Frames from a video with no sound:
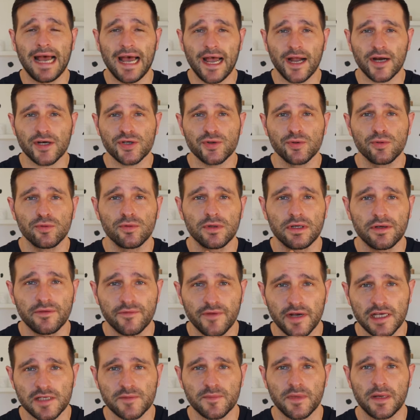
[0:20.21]
actual
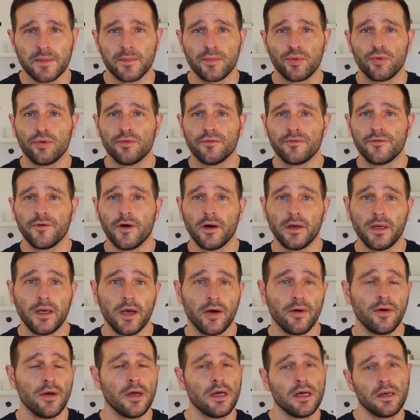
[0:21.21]
investment portfolio